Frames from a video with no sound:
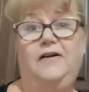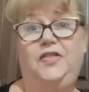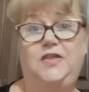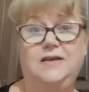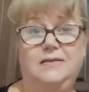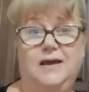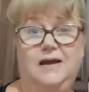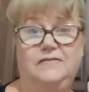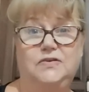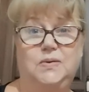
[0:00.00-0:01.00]
I think they
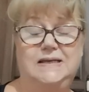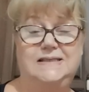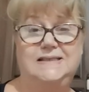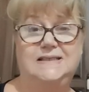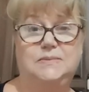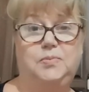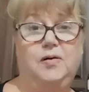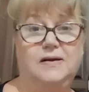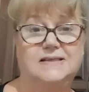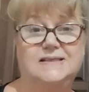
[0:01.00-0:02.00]
have 26
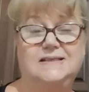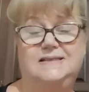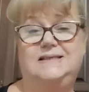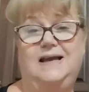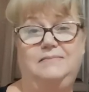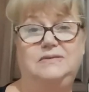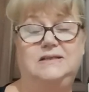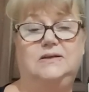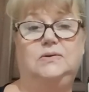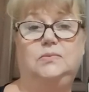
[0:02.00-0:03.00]
prizes. Same
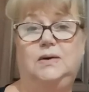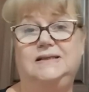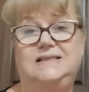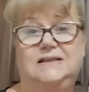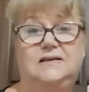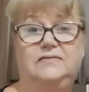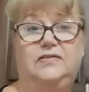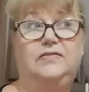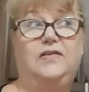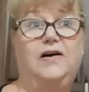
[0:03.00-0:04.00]
deal. One ticket
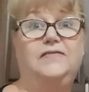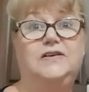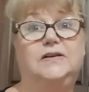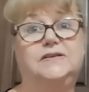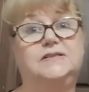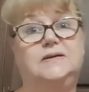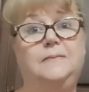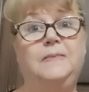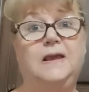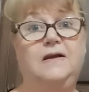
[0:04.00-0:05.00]
for $5.
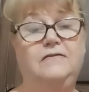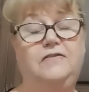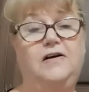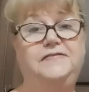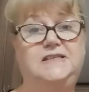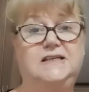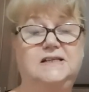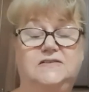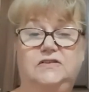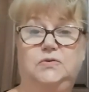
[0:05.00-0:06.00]
5
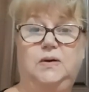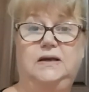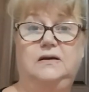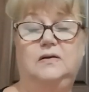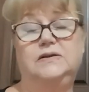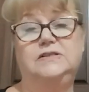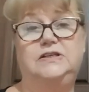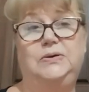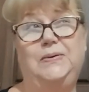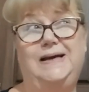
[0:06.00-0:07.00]
tickets for
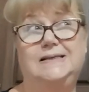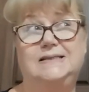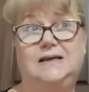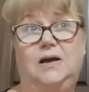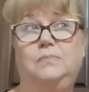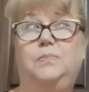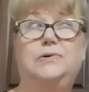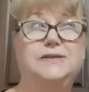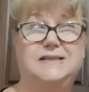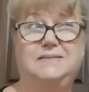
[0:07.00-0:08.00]
$20 US. I
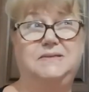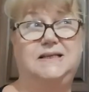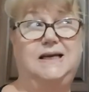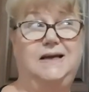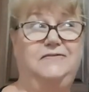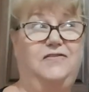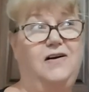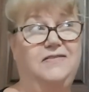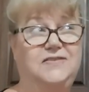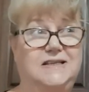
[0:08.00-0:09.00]
bought some today.
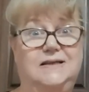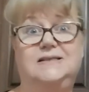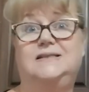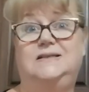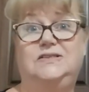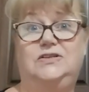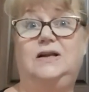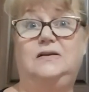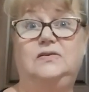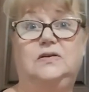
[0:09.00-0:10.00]
5 tickets. The
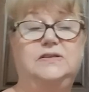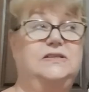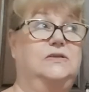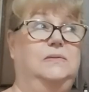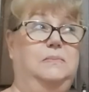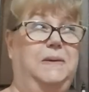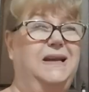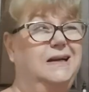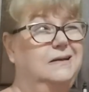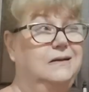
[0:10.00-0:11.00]
Australian dollar's doing
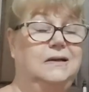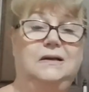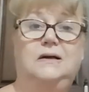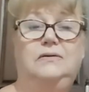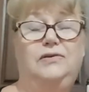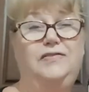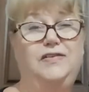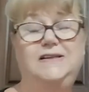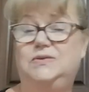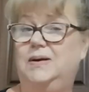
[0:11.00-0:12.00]
better.
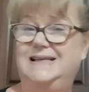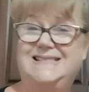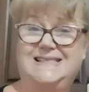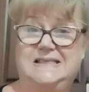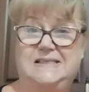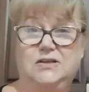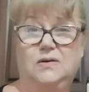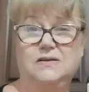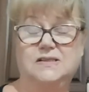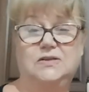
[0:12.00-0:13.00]
Roughly
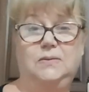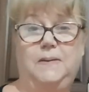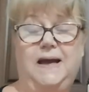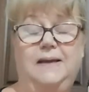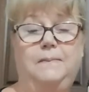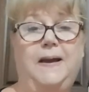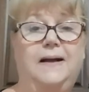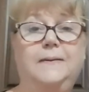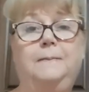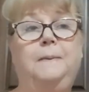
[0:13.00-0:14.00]
$26 through
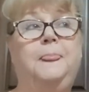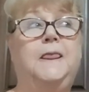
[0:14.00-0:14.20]
PayPal.